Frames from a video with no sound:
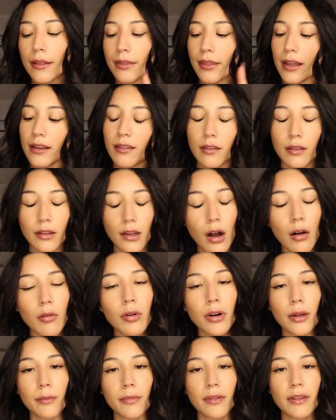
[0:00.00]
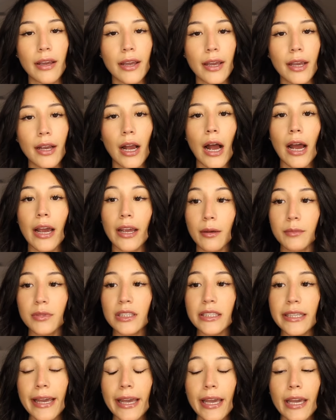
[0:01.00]
That's not what I'm saying. I am
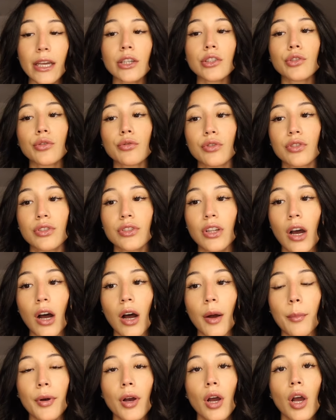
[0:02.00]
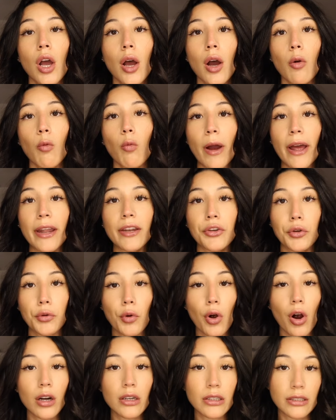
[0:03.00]
saying to stop when you
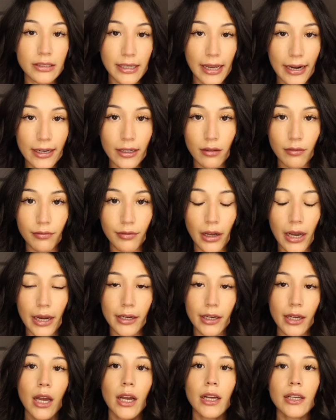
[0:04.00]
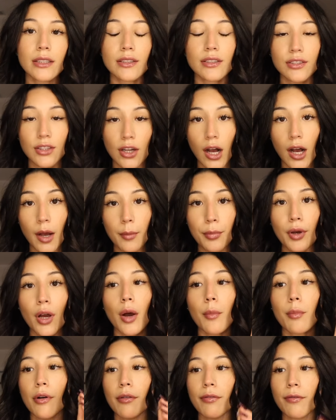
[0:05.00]
are satisfied. Stop
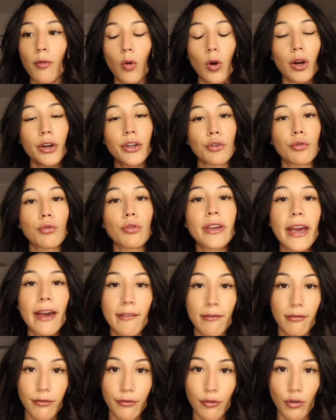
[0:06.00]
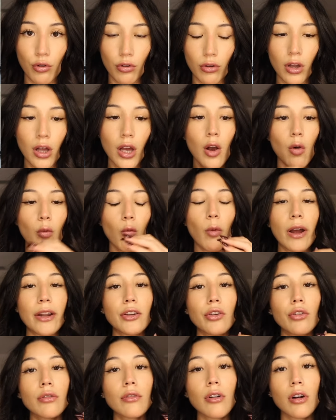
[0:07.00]
before you get full. When
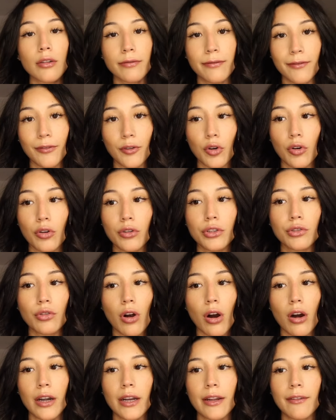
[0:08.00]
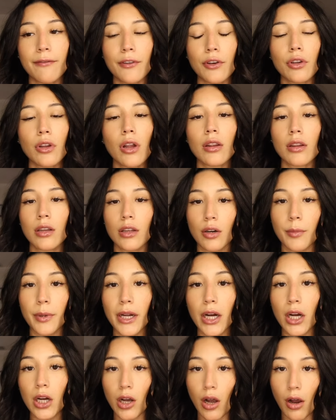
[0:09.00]
you are full, you already feel a little bit
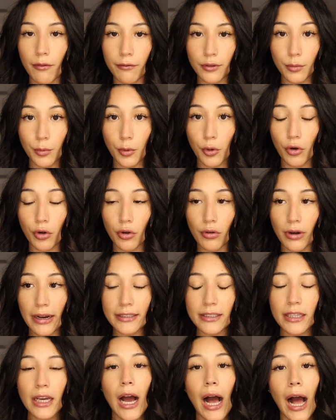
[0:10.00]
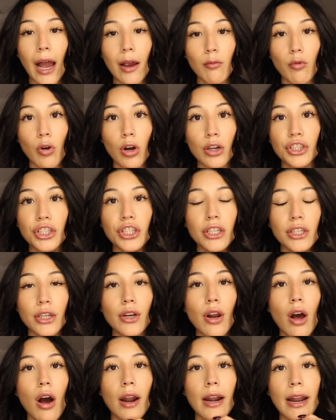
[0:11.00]
uncomfortable, correct? I want you to
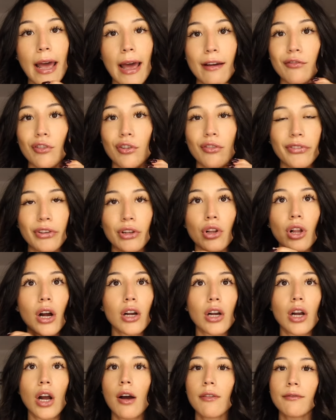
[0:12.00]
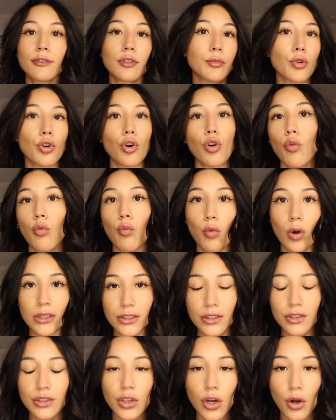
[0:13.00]
not ever feel uncomfortable
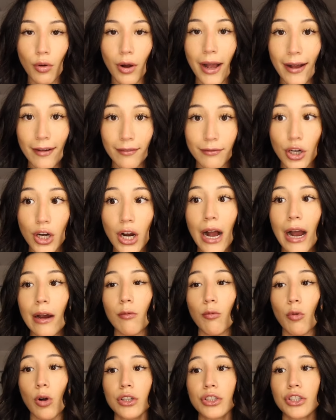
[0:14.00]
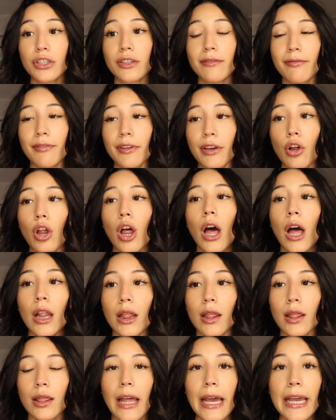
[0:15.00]
whatsoever. I want you to feel
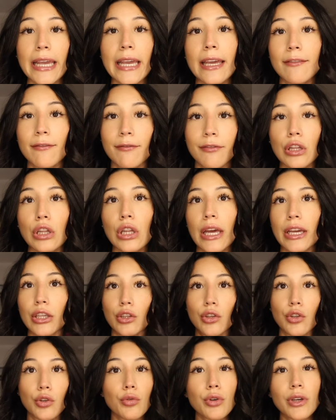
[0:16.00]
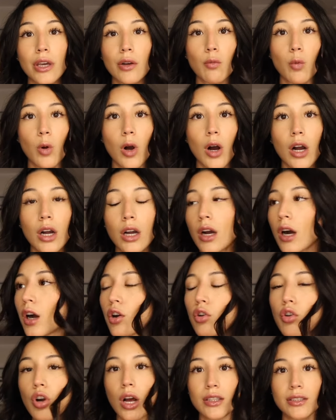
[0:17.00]
light and feel like you can walk
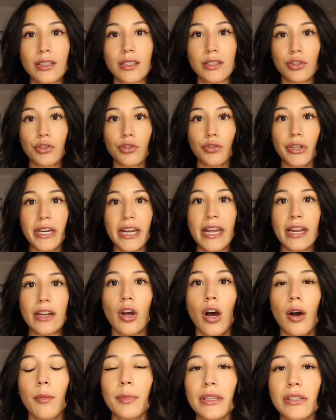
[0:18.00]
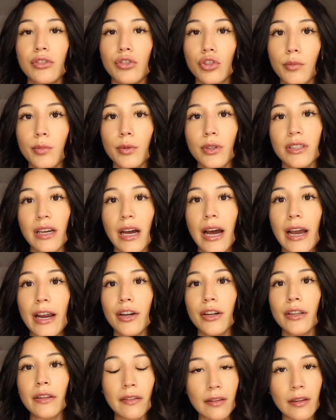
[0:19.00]
across the street and not be super
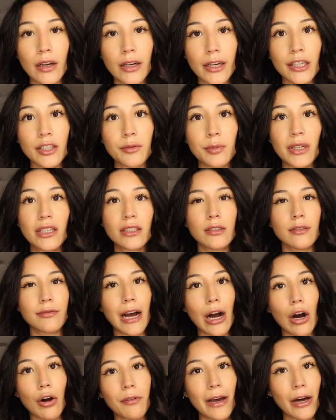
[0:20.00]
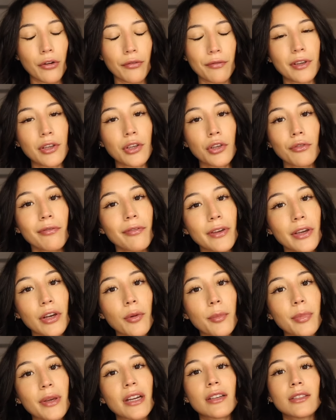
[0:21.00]
tired and sluggish because of how healthy you feel
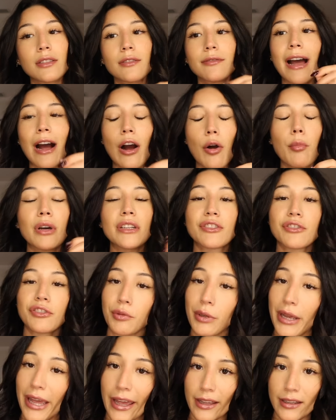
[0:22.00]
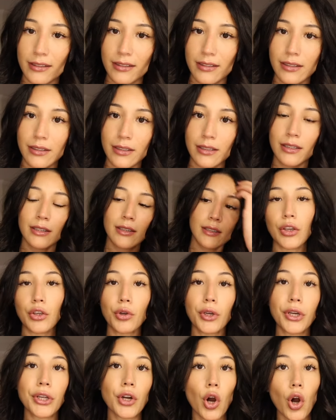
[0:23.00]
because of how much you ate. You
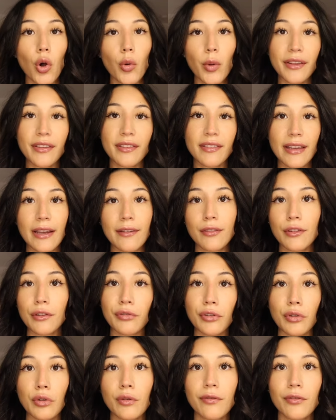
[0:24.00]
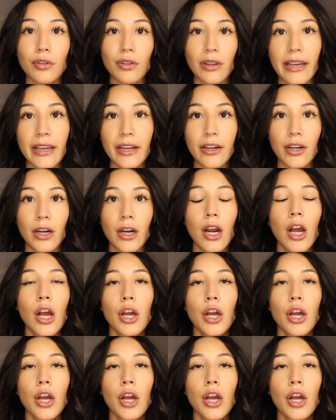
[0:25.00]
can always save the food for later.